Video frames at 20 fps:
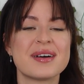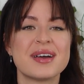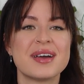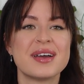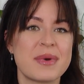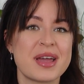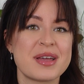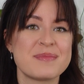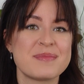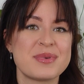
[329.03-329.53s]

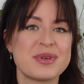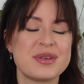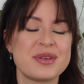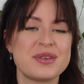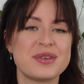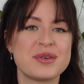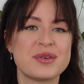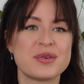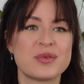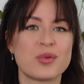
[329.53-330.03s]
maybe
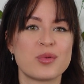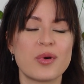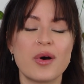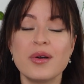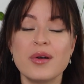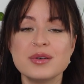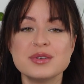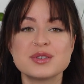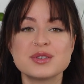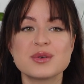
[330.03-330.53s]
you
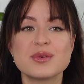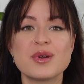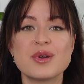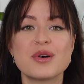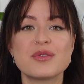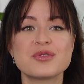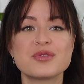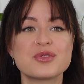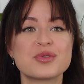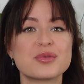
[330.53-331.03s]
also
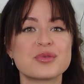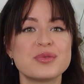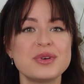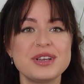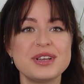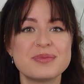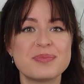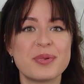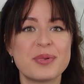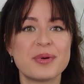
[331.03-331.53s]
loved to
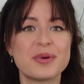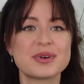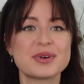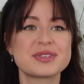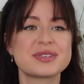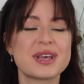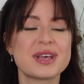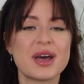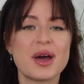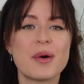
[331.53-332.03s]
read
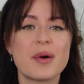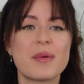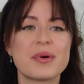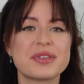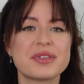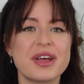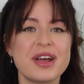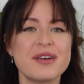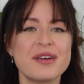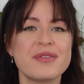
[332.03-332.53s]
books,
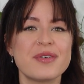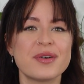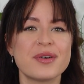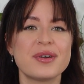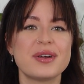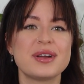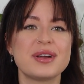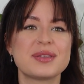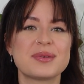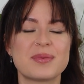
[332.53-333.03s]
whatever
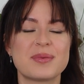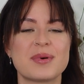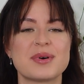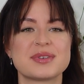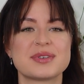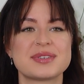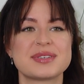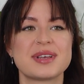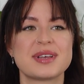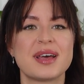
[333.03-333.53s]
it
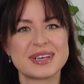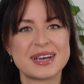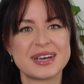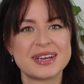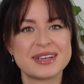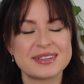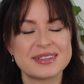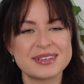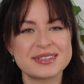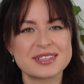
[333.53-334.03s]
was.
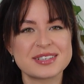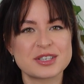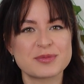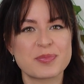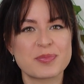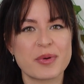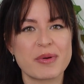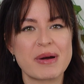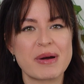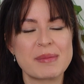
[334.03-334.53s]
This is
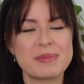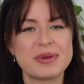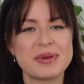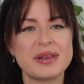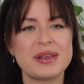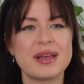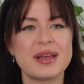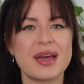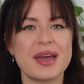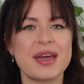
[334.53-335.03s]

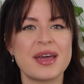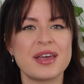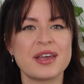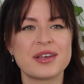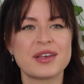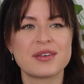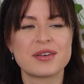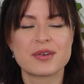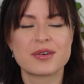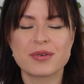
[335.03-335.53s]
probably
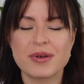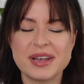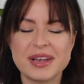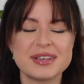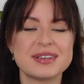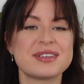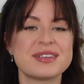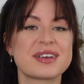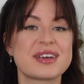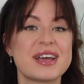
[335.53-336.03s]
a great
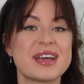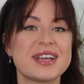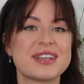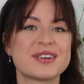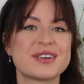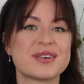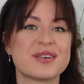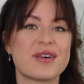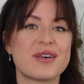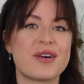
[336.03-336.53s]

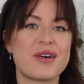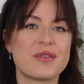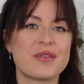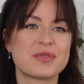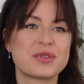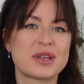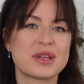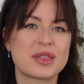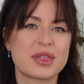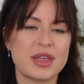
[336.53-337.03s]
indicator
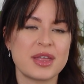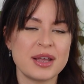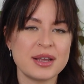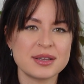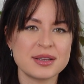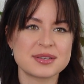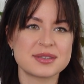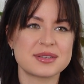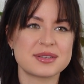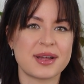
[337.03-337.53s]
of the
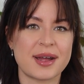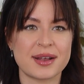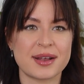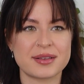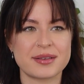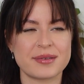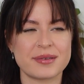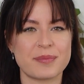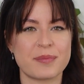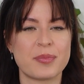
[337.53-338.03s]
things
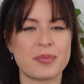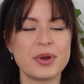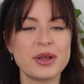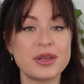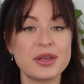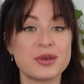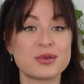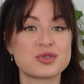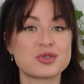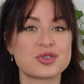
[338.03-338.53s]
that
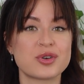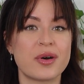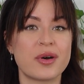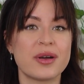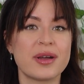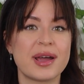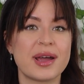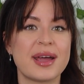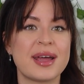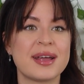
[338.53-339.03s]
bring you
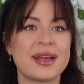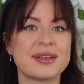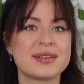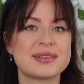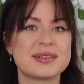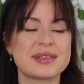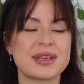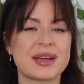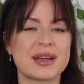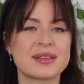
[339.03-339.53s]
joy and
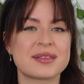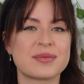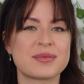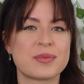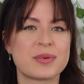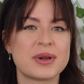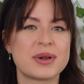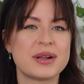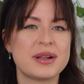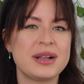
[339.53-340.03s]
that
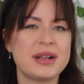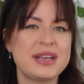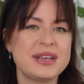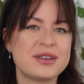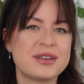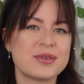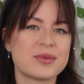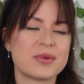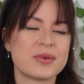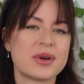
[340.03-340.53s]
will
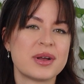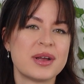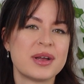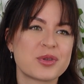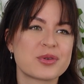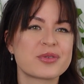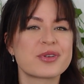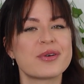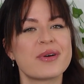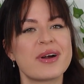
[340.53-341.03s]
lead you
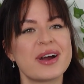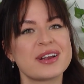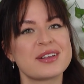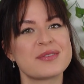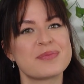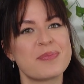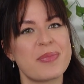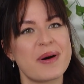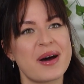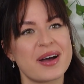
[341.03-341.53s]
to the right
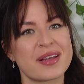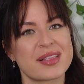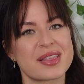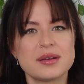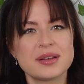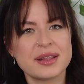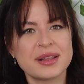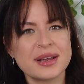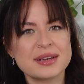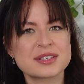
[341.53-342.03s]
path.
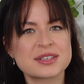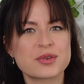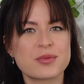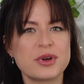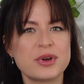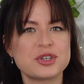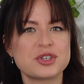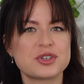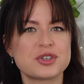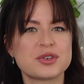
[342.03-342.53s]
The next
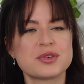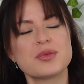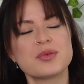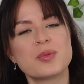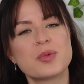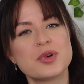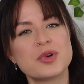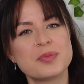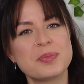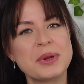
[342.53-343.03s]
question
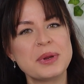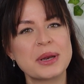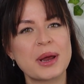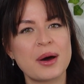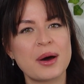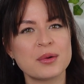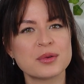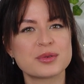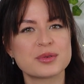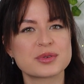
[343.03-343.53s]
will be
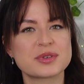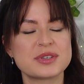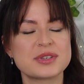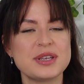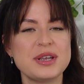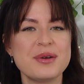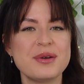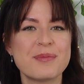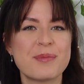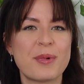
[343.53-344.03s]
now to
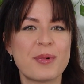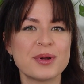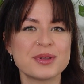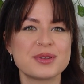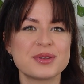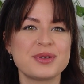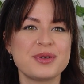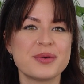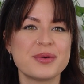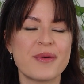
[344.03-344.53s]
see
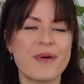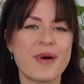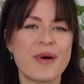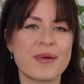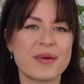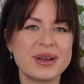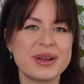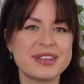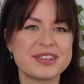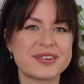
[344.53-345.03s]
what you
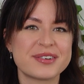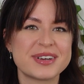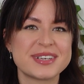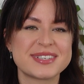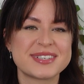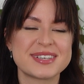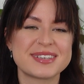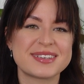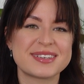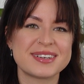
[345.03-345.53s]
are
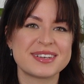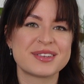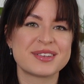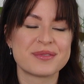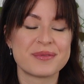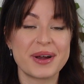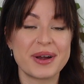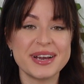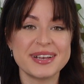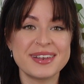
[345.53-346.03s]
interested
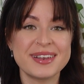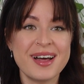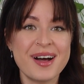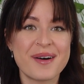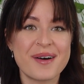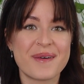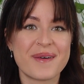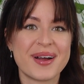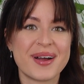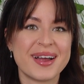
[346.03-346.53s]
in right
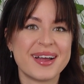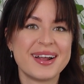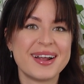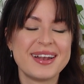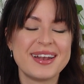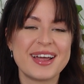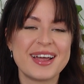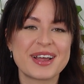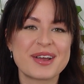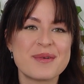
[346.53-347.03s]
now.
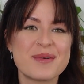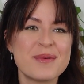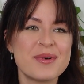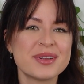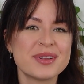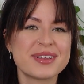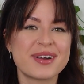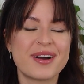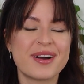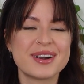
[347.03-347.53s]
Like,
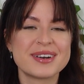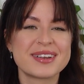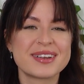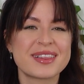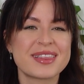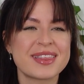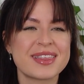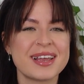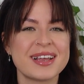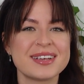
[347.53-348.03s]
what are the
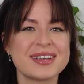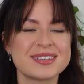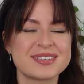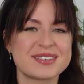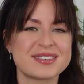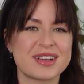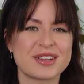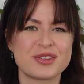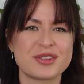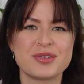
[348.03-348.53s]
things
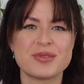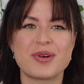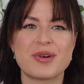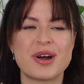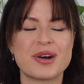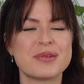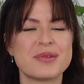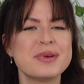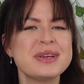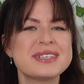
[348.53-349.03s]
that you
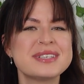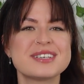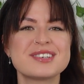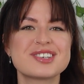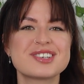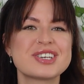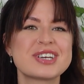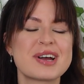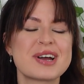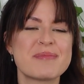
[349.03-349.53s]
are
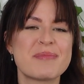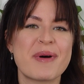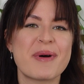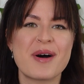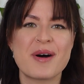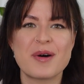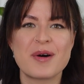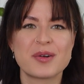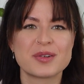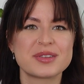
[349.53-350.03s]
researching
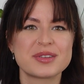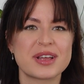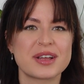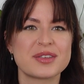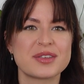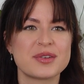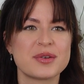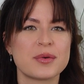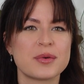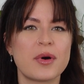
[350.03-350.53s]
about,
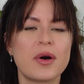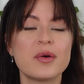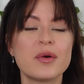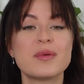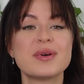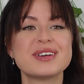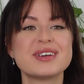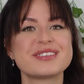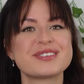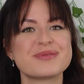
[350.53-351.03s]
that you
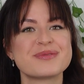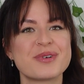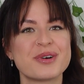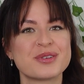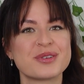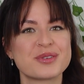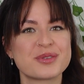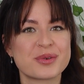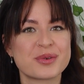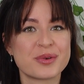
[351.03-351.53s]
always
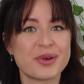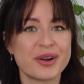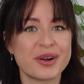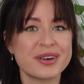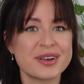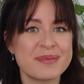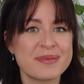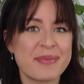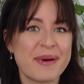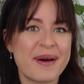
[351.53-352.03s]
want to
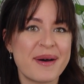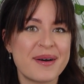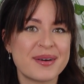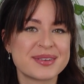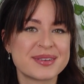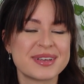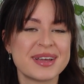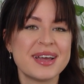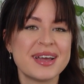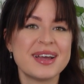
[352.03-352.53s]
learn
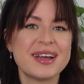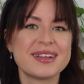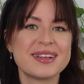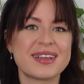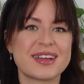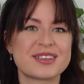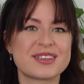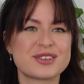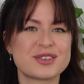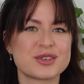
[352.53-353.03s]
about,
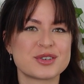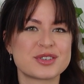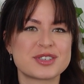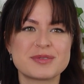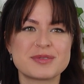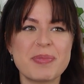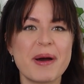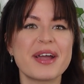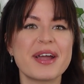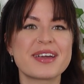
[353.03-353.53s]
that just
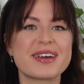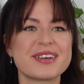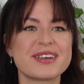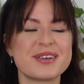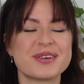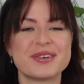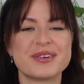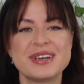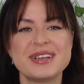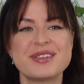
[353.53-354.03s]
spike
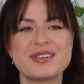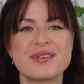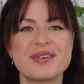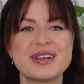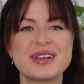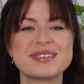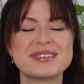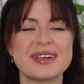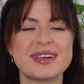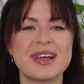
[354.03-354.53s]
your
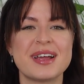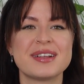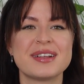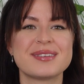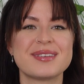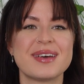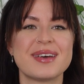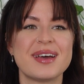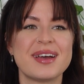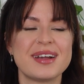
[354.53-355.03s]
interest
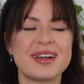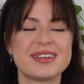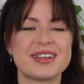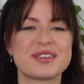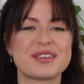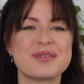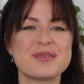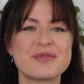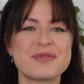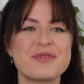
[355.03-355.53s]
and
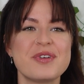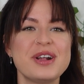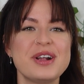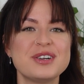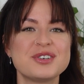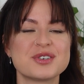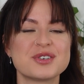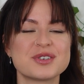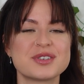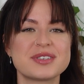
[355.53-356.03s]
that you feel
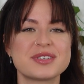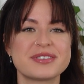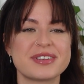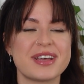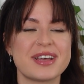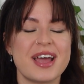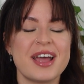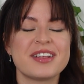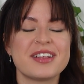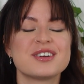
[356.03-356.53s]
just
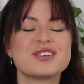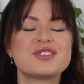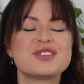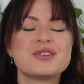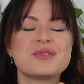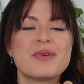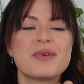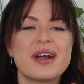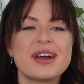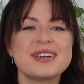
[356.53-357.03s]
the energy
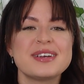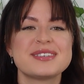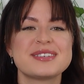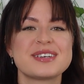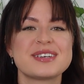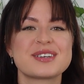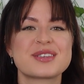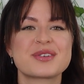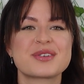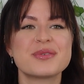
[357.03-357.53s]

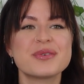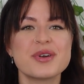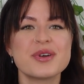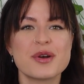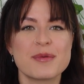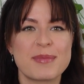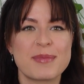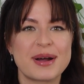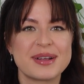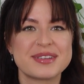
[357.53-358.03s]
rising through
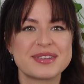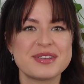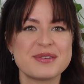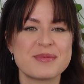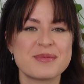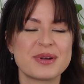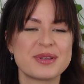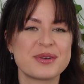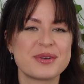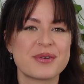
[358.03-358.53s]
your body
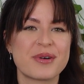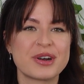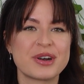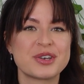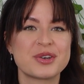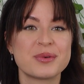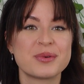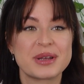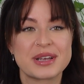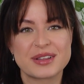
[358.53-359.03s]
when you are
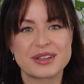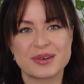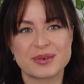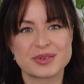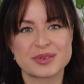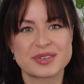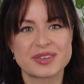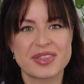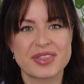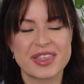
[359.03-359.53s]
doing
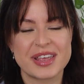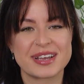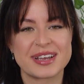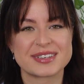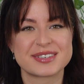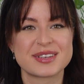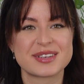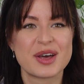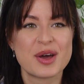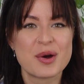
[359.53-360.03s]
those
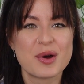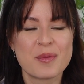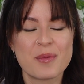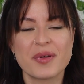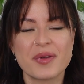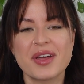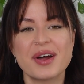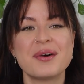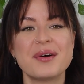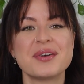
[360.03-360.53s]
things.
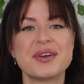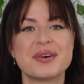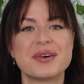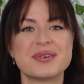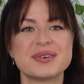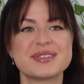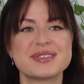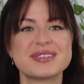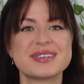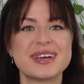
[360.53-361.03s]
What are
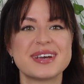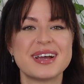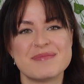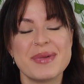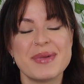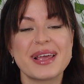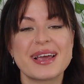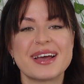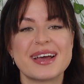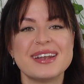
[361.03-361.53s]
those?
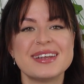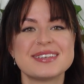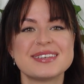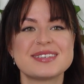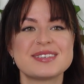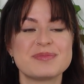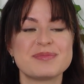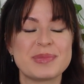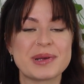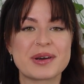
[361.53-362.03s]
Make a
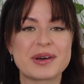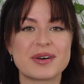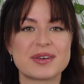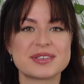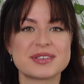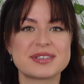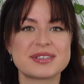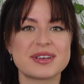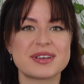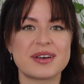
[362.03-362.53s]
list,
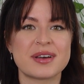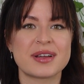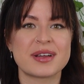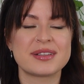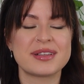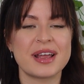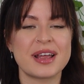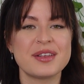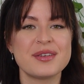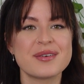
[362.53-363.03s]
because
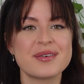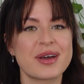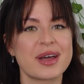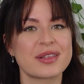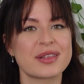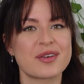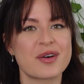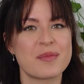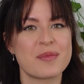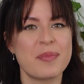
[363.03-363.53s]
then you
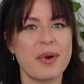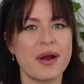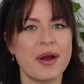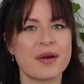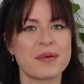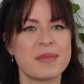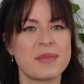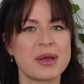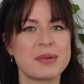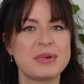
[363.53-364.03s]
can
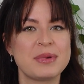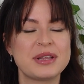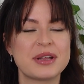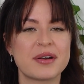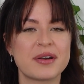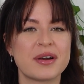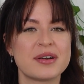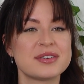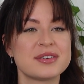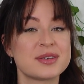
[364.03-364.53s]
compare. Maybe
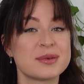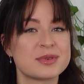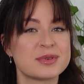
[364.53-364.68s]
there are some